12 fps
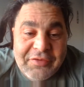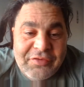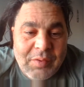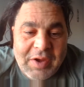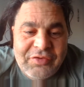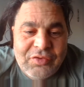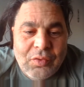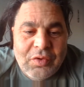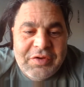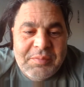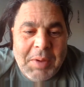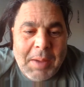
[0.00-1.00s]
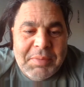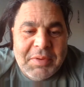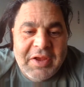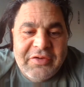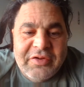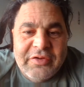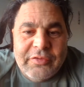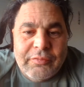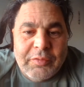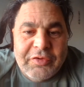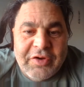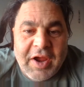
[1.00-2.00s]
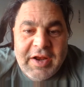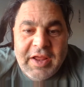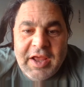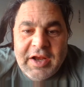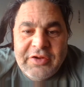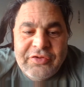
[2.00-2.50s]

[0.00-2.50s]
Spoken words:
Yeah, so I stole depopulationism from China,